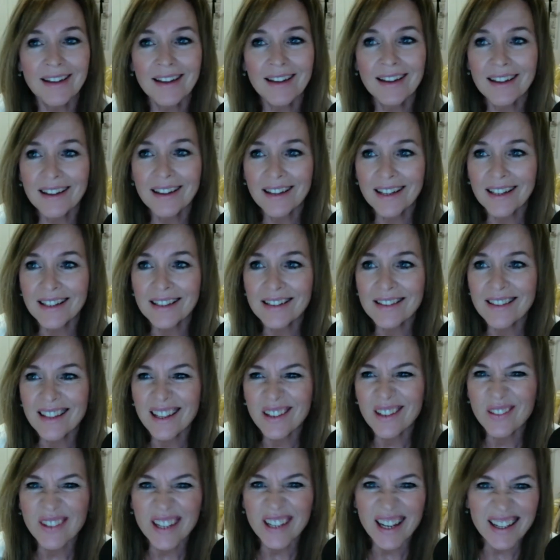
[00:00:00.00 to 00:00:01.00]
And
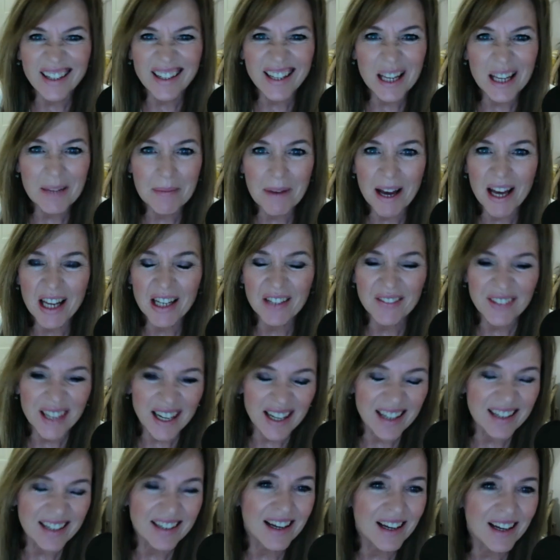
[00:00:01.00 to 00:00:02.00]
then when I came out of it,
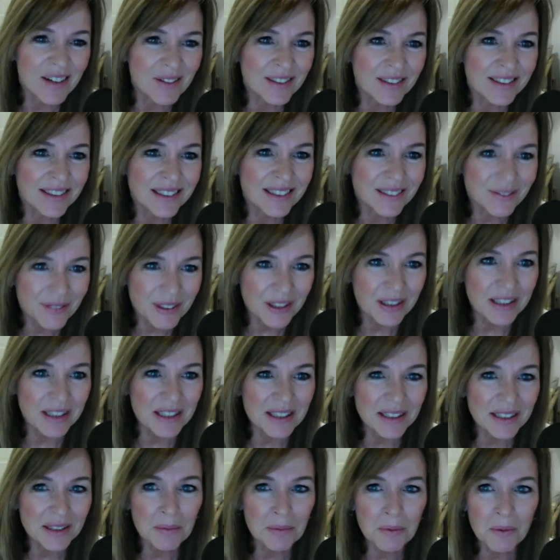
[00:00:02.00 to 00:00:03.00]
I was very
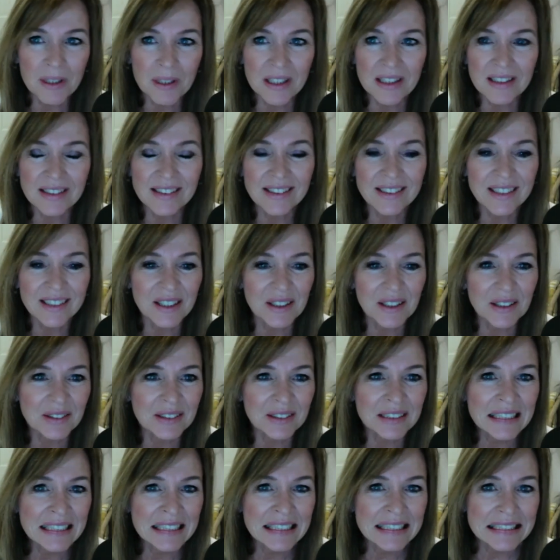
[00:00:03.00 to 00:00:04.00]
disappointed.
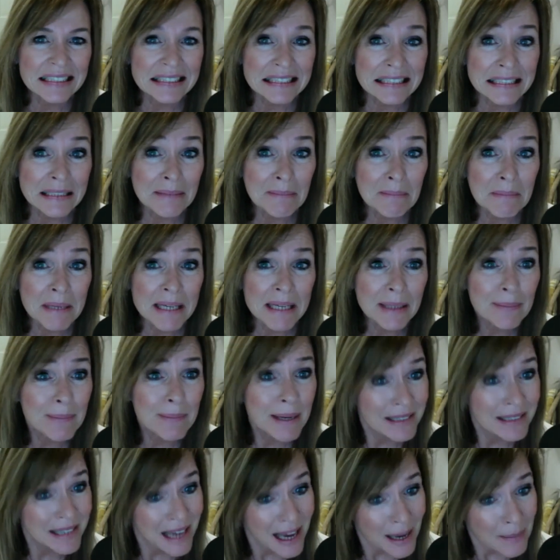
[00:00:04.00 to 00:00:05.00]
So didn't make
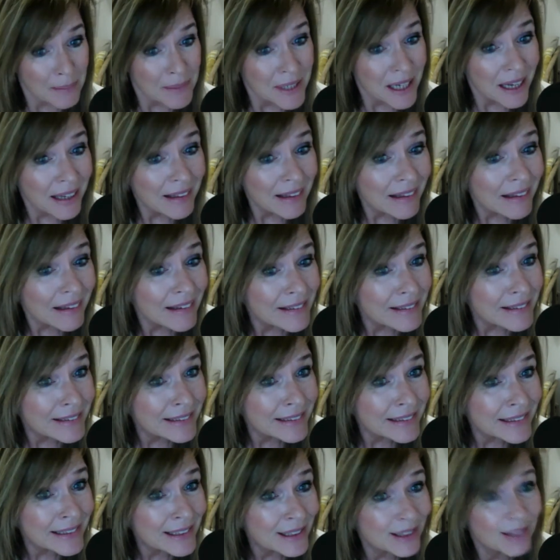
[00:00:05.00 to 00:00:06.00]
my top 10
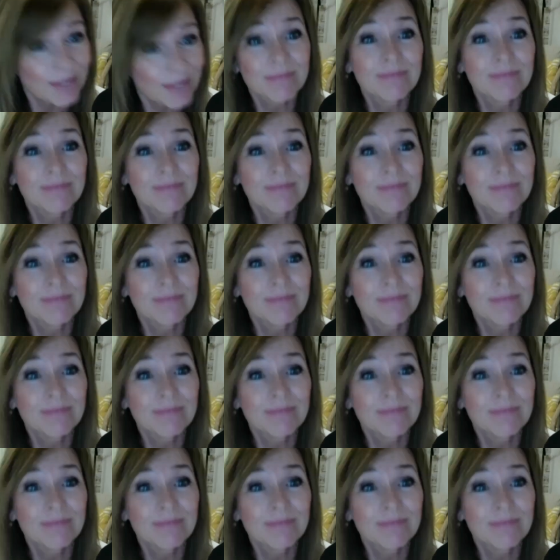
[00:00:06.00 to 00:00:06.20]
list.